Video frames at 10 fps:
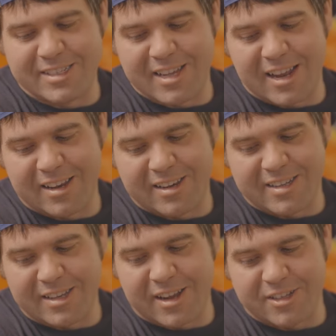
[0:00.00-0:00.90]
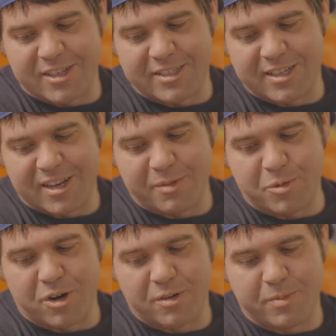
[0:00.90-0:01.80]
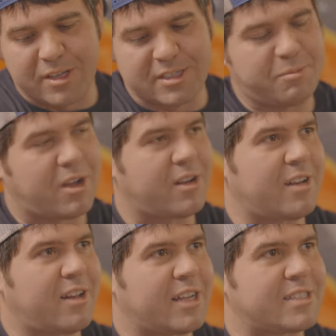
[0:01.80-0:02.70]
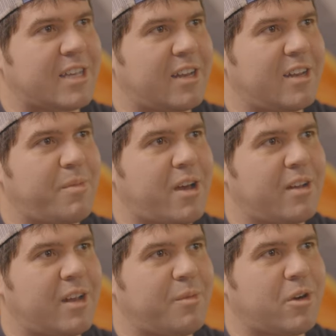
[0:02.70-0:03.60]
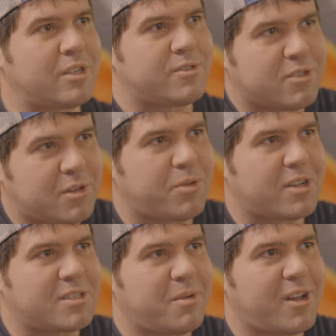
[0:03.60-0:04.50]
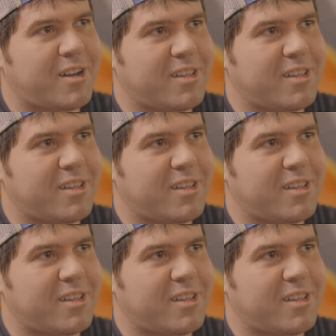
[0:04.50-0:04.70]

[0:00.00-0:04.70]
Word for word: decided to not chase it anymore because I'm not excited about it anymore. I just feel depressed about it.